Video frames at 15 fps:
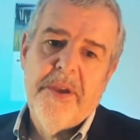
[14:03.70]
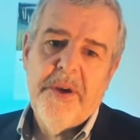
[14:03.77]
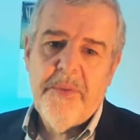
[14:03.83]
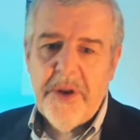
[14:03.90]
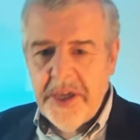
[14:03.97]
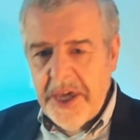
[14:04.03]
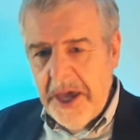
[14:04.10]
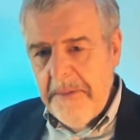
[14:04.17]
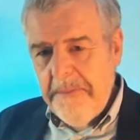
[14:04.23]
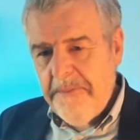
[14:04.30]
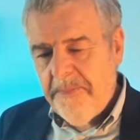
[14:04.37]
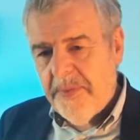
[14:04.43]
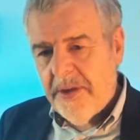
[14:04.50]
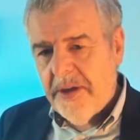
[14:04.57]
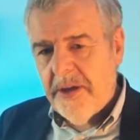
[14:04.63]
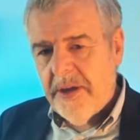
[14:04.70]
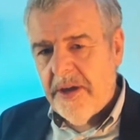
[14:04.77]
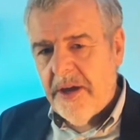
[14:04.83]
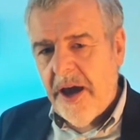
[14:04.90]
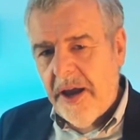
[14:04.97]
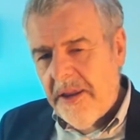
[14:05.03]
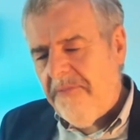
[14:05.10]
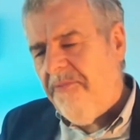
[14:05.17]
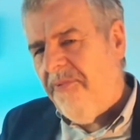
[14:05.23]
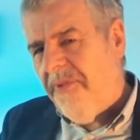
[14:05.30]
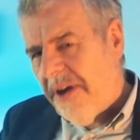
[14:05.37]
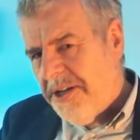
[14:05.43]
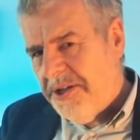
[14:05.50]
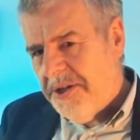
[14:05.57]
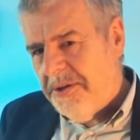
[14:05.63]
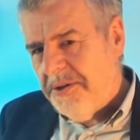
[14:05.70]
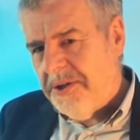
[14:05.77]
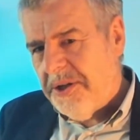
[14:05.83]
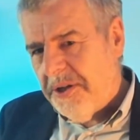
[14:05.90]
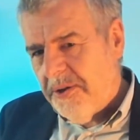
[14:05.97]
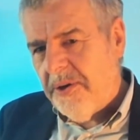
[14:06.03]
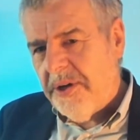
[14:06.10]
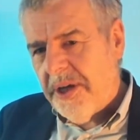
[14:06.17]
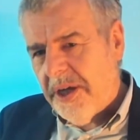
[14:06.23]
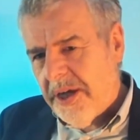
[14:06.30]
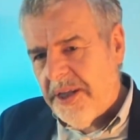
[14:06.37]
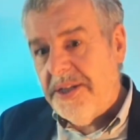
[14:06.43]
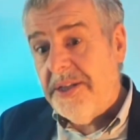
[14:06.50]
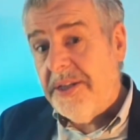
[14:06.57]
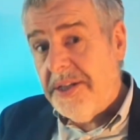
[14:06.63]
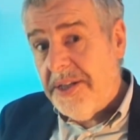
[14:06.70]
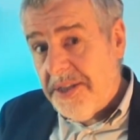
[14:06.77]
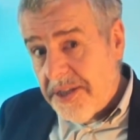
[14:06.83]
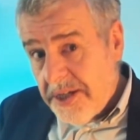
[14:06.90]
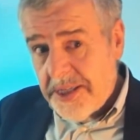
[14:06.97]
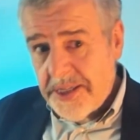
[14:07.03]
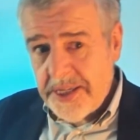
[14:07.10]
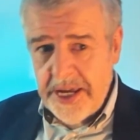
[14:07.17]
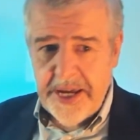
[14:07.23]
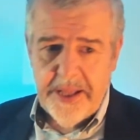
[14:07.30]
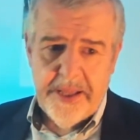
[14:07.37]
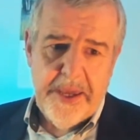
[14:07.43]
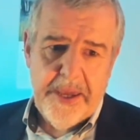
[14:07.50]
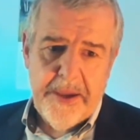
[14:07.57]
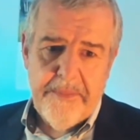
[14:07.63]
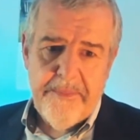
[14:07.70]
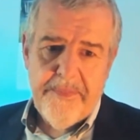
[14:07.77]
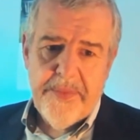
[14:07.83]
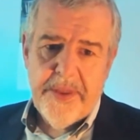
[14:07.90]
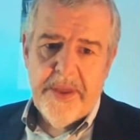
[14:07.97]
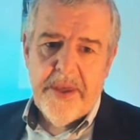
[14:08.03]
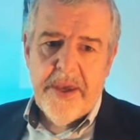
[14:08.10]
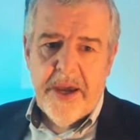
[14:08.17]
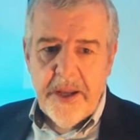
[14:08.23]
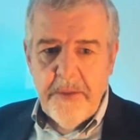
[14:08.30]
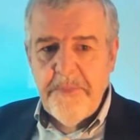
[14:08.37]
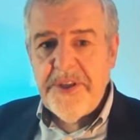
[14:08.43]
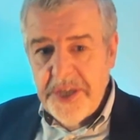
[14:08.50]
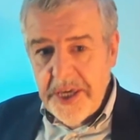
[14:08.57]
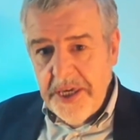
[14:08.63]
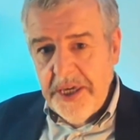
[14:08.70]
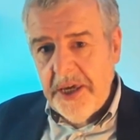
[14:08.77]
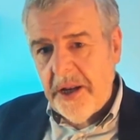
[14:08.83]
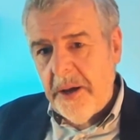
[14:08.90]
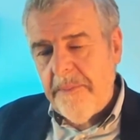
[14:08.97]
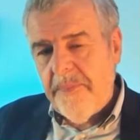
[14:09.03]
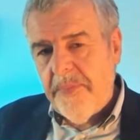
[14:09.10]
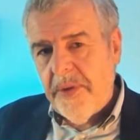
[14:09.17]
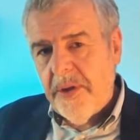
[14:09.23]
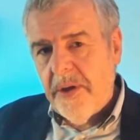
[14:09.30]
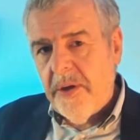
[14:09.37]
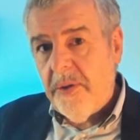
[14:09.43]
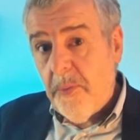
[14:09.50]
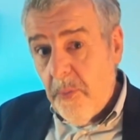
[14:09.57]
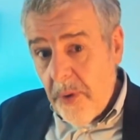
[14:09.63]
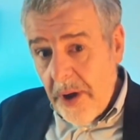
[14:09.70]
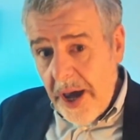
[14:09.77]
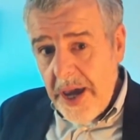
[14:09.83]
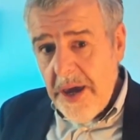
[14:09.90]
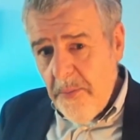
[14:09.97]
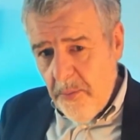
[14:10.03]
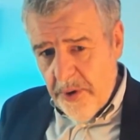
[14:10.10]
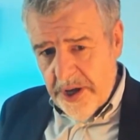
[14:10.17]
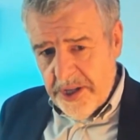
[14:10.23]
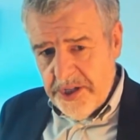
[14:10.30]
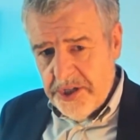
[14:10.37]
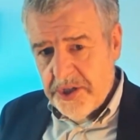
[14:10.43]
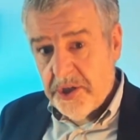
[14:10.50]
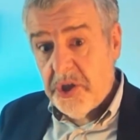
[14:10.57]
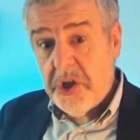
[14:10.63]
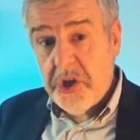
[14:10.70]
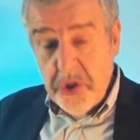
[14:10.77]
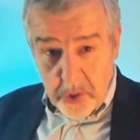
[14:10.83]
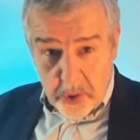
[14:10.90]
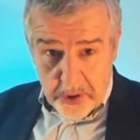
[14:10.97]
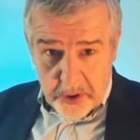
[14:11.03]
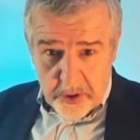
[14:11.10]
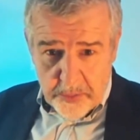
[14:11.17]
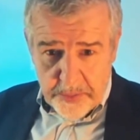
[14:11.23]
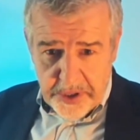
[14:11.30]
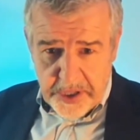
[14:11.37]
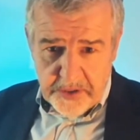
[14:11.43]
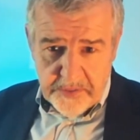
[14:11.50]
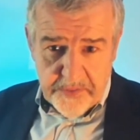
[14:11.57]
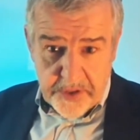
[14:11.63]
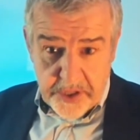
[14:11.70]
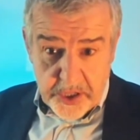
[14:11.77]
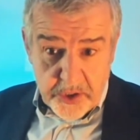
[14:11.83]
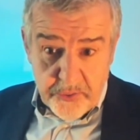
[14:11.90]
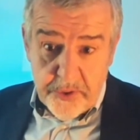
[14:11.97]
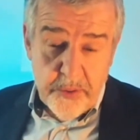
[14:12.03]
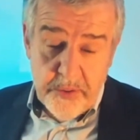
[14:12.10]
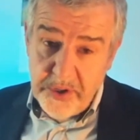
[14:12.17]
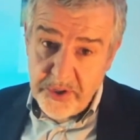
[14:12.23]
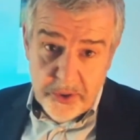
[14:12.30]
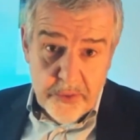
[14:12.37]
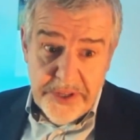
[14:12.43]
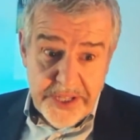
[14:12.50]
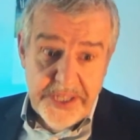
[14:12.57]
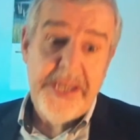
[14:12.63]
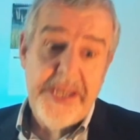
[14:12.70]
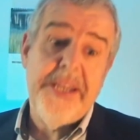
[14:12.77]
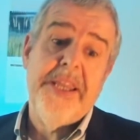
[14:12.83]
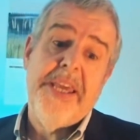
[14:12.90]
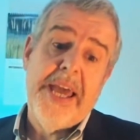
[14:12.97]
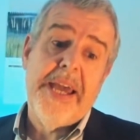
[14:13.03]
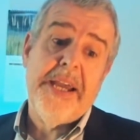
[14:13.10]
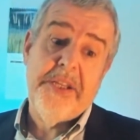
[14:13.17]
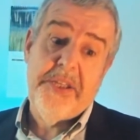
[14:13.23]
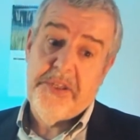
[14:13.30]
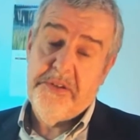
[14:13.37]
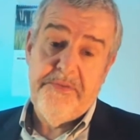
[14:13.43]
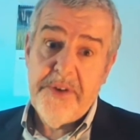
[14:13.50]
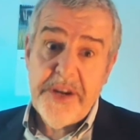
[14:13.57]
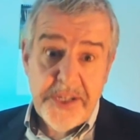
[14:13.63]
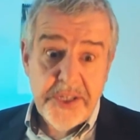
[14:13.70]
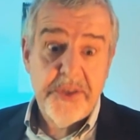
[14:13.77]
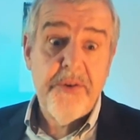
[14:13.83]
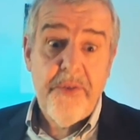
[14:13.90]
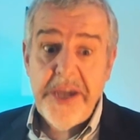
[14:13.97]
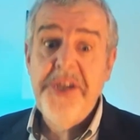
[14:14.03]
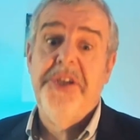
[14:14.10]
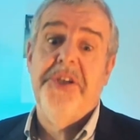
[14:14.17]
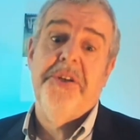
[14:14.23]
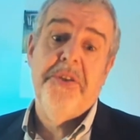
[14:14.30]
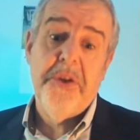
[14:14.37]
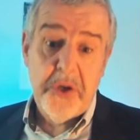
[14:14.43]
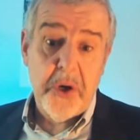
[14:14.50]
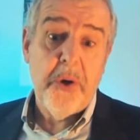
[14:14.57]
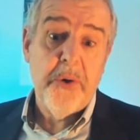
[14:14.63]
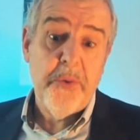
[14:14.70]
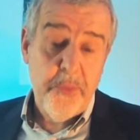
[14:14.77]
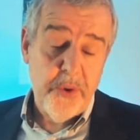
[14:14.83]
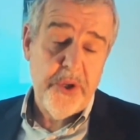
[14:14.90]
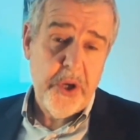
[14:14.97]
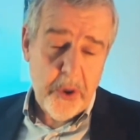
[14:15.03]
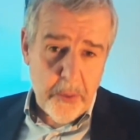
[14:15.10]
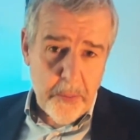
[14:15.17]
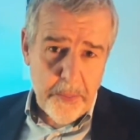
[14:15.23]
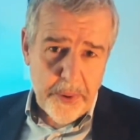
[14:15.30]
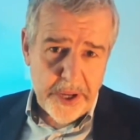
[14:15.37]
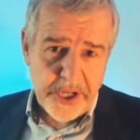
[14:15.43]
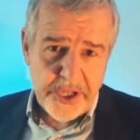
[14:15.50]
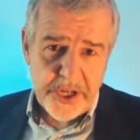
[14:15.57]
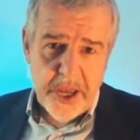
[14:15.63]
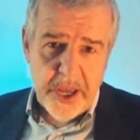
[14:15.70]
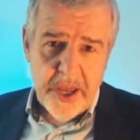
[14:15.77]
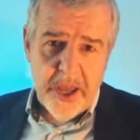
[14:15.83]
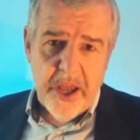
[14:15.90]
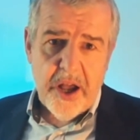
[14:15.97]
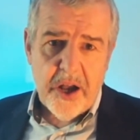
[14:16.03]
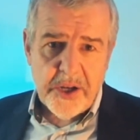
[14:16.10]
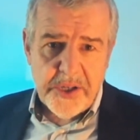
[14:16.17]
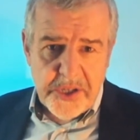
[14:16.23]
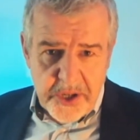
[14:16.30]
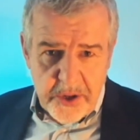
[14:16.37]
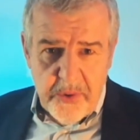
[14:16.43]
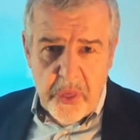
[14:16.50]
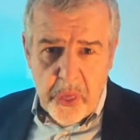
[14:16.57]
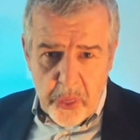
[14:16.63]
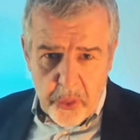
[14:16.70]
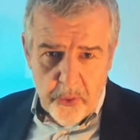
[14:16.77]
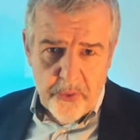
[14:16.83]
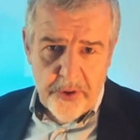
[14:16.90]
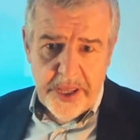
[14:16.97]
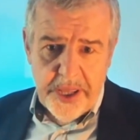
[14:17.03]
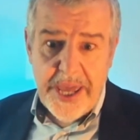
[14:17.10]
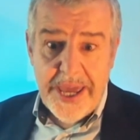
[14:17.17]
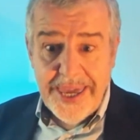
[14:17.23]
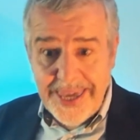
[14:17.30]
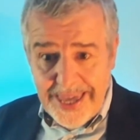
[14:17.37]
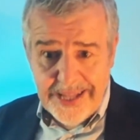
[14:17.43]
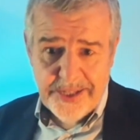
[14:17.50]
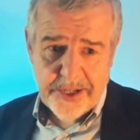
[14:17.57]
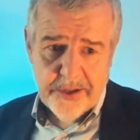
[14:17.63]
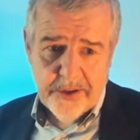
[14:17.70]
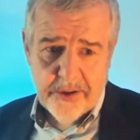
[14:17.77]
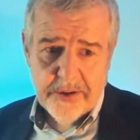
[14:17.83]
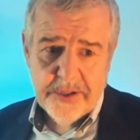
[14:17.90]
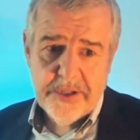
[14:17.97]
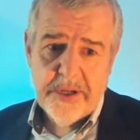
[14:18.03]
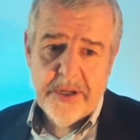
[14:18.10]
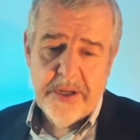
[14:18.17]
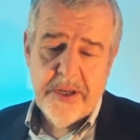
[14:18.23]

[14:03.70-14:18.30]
Well, again, I'd invite you to look into the detail here, and in particular, the way in which the shortcomings of these rulers, or indeed the acts of restoration that God would accomplish, are so thoroughly catalogued.